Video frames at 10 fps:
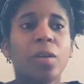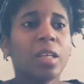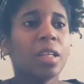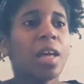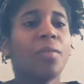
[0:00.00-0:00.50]
The
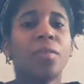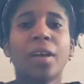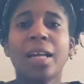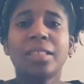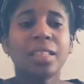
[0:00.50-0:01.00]
level,
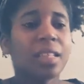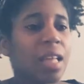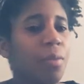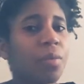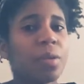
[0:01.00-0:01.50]
God's going to
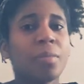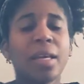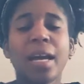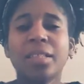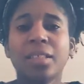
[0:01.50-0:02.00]
level in me.
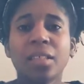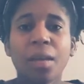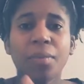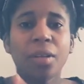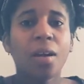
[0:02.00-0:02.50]
God's going to
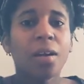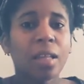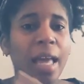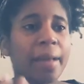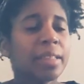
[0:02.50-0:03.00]
level in our
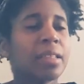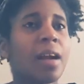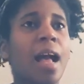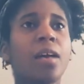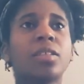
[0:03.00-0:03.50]
lives, in our
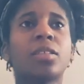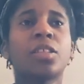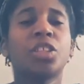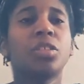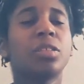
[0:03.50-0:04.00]
house, in our
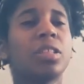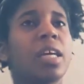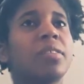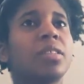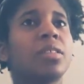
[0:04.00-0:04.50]
children's
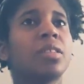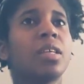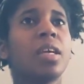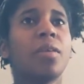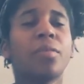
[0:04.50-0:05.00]
lives. And
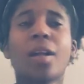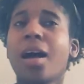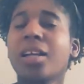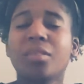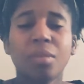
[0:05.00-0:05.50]
we're not
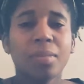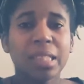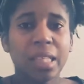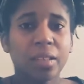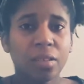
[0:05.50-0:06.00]
going to be
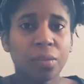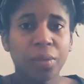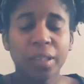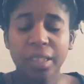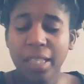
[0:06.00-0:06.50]
misled on the
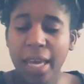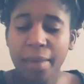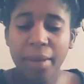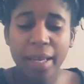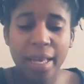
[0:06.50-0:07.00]
word today
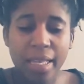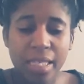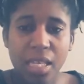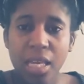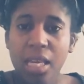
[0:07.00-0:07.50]
because
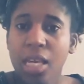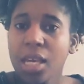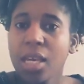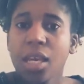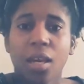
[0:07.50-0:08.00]

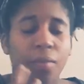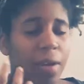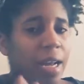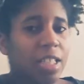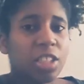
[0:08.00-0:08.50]
we
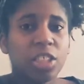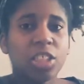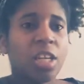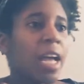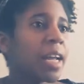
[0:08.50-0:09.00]
got to just shine.